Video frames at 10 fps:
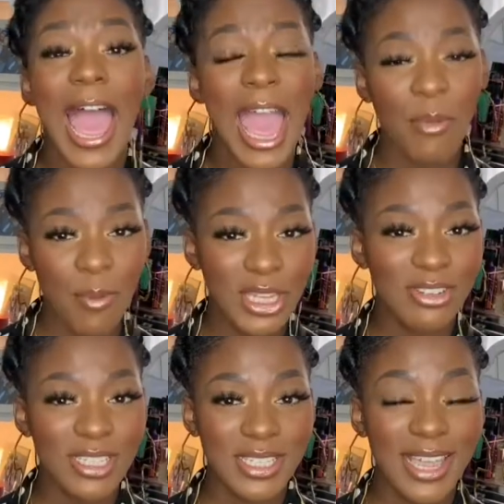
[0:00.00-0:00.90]
I'm in my
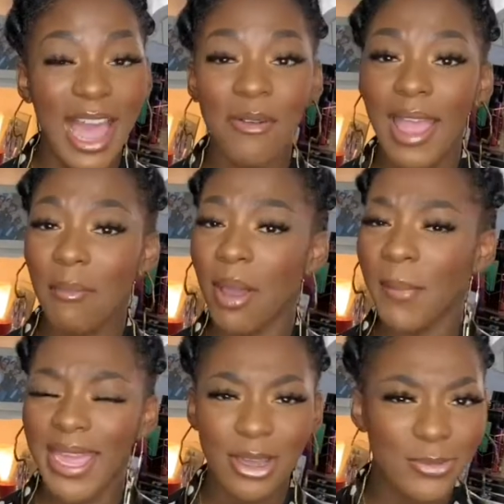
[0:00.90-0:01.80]
dressing gown and my
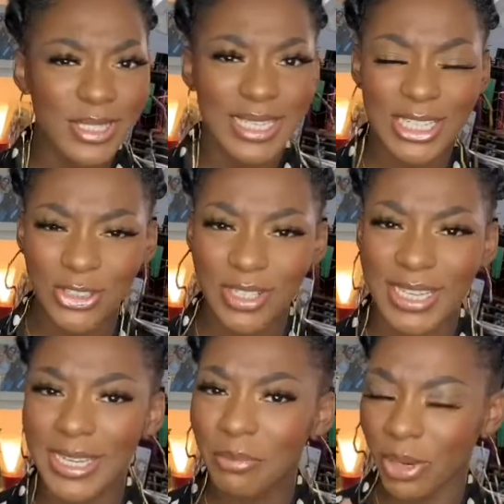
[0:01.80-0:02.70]
makeup is
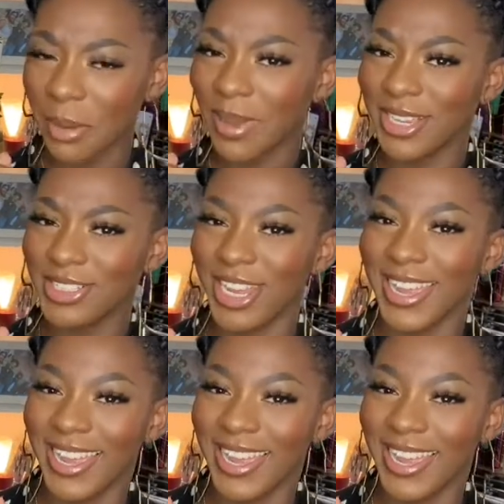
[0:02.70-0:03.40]
literally pretty much